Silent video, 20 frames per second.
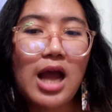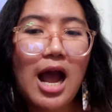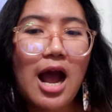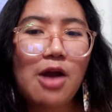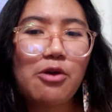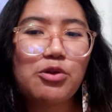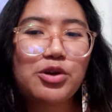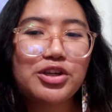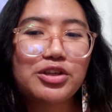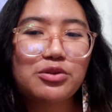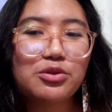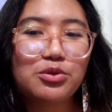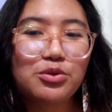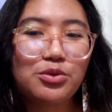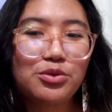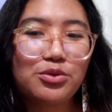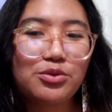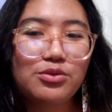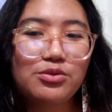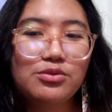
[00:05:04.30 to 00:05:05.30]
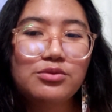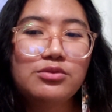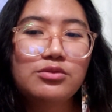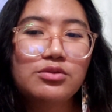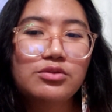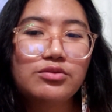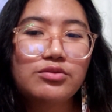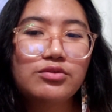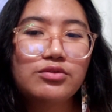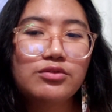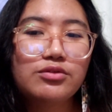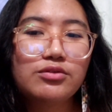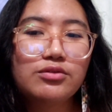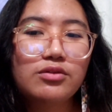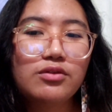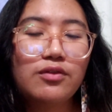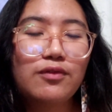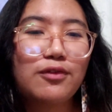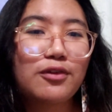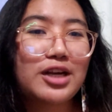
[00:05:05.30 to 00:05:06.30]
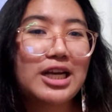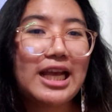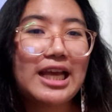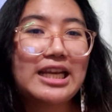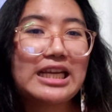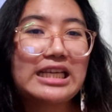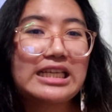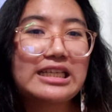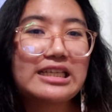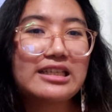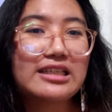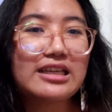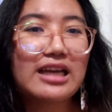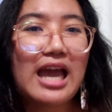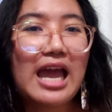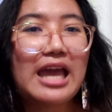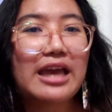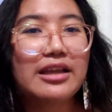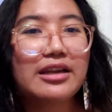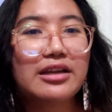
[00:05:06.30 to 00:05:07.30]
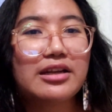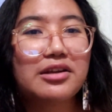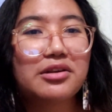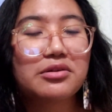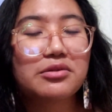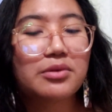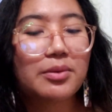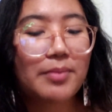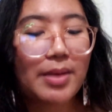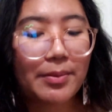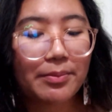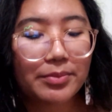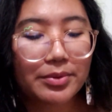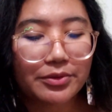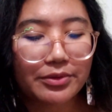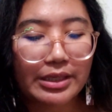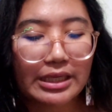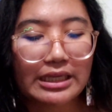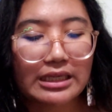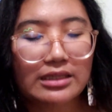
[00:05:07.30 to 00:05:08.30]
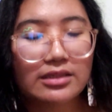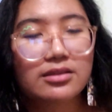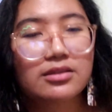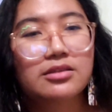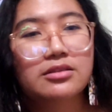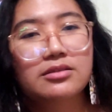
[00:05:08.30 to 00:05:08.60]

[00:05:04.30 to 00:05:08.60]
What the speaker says: How are you forgetting and remembering